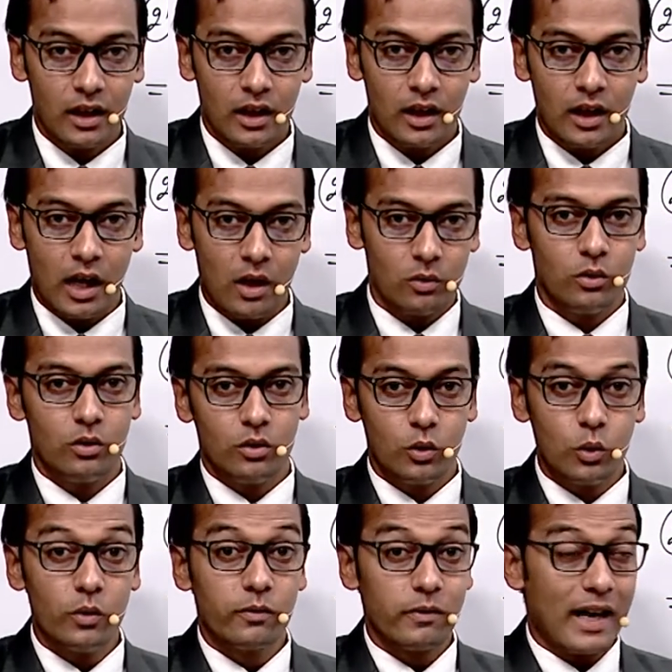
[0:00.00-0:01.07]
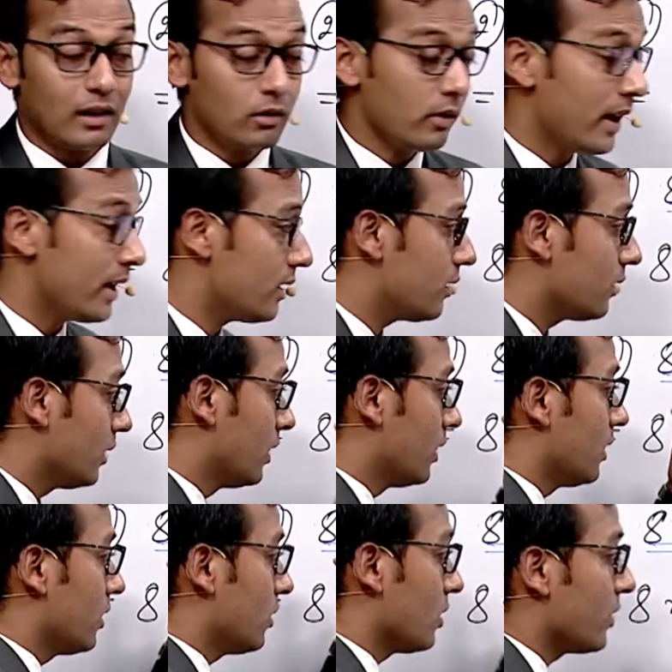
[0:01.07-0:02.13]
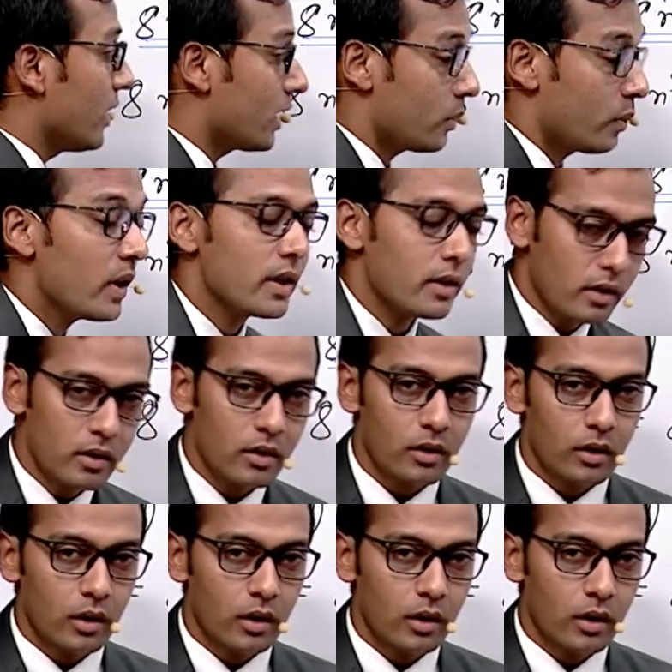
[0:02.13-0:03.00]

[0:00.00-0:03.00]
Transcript: how to factorize such expressions.